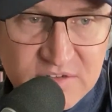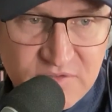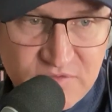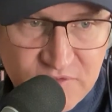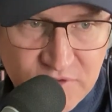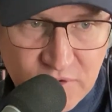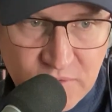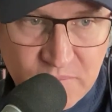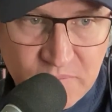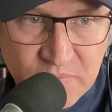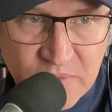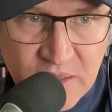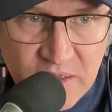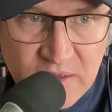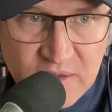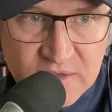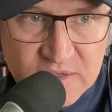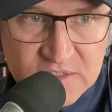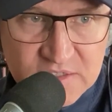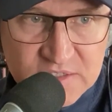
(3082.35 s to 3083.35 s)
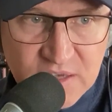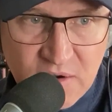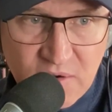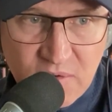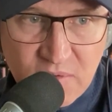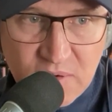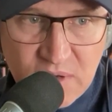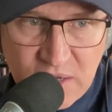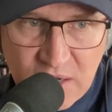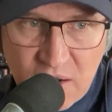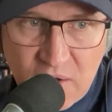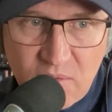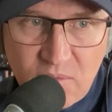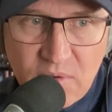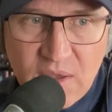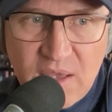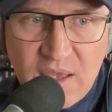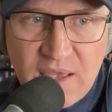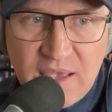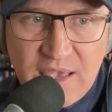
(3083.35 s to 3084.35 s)
Film. So,
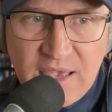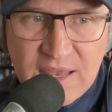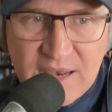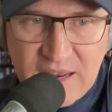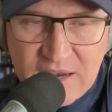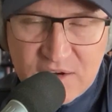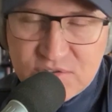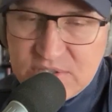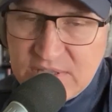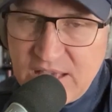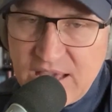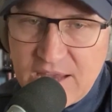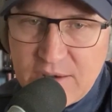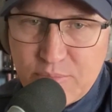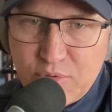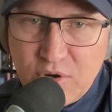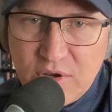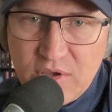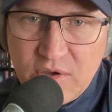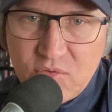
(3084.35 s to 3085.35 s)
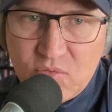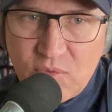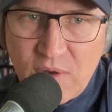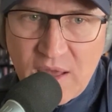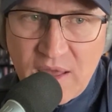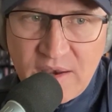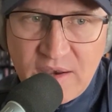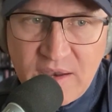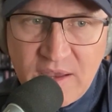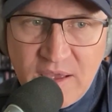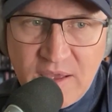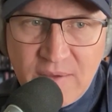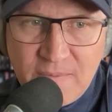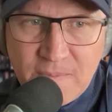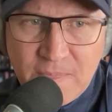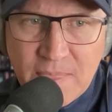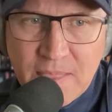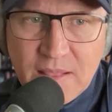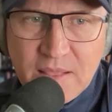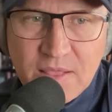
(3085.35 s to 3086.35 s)
it actually had a pretty good run,
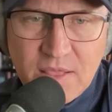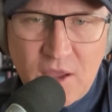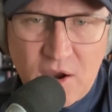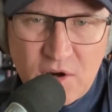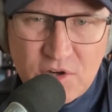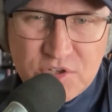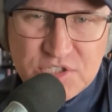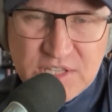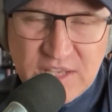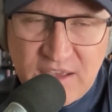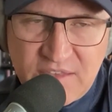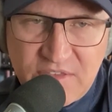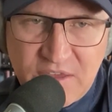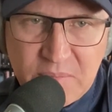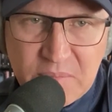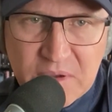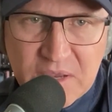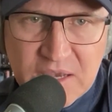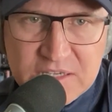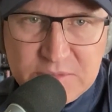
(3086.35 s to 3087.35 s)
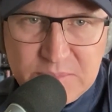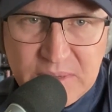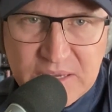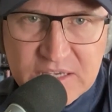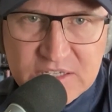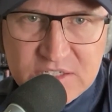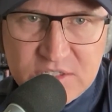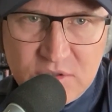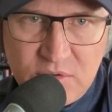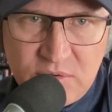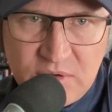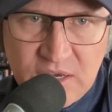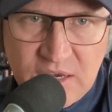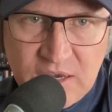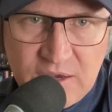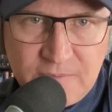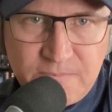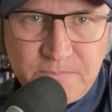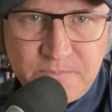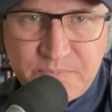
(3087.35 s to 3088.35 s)
largely, I think, because Bigas
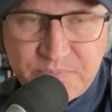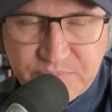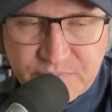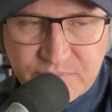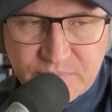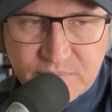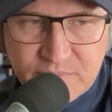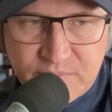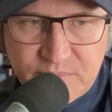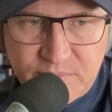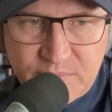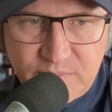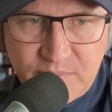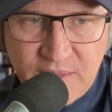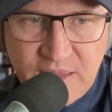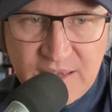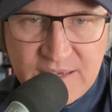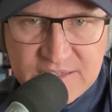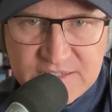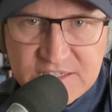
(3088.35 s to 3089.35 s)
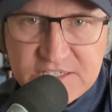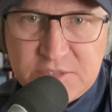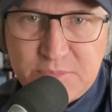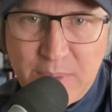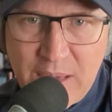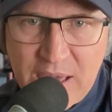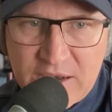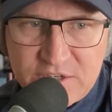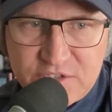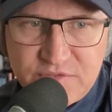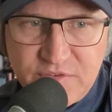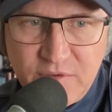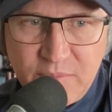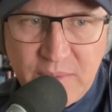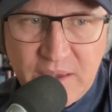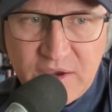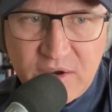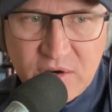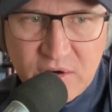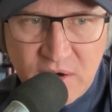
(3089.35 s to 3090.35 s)
Luna is a Spanish
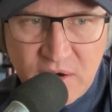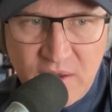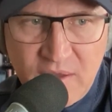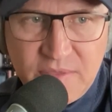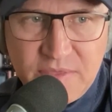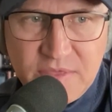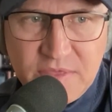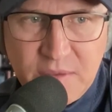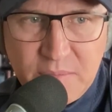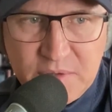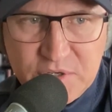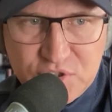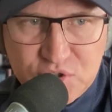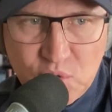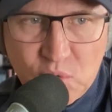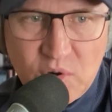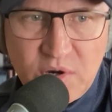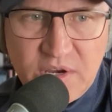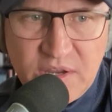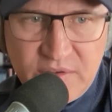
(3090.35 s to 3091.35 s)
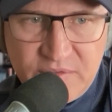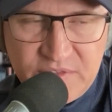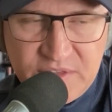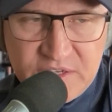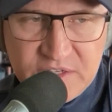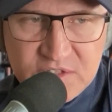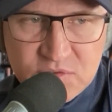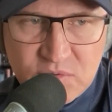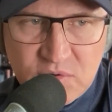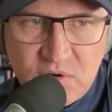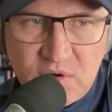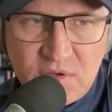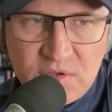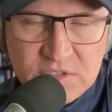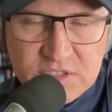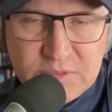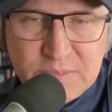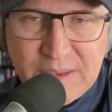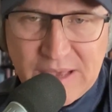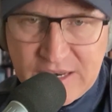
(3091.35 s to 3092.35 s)
filmmaker. The majority of these were all
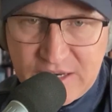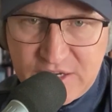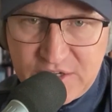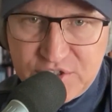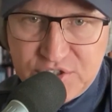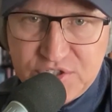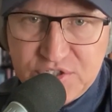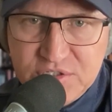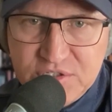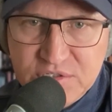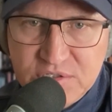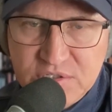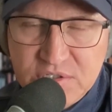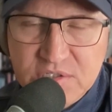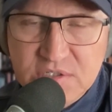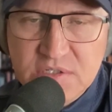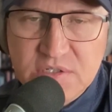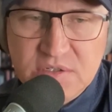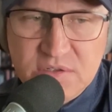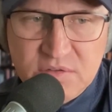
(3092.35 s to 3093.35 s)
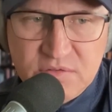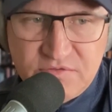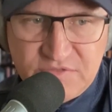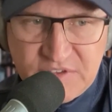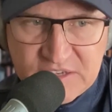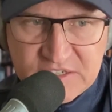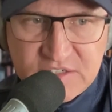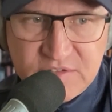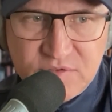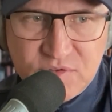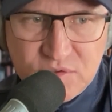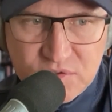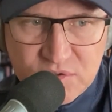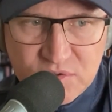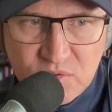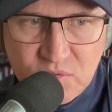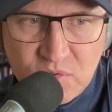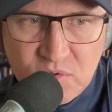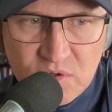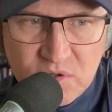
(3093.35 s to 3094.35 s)
Spanish
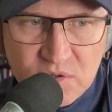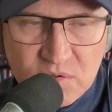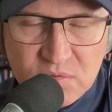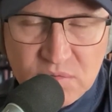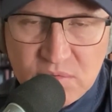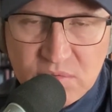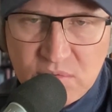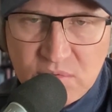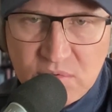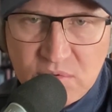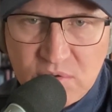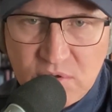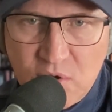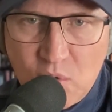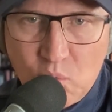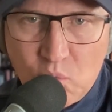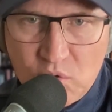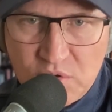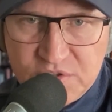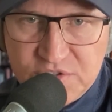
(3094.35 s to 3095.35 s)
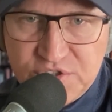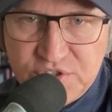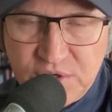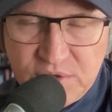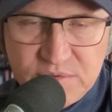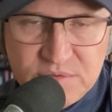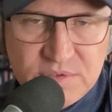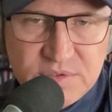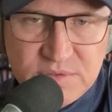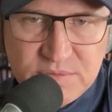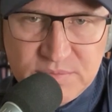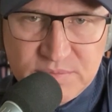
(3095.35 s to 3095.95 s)
festivals or award shows.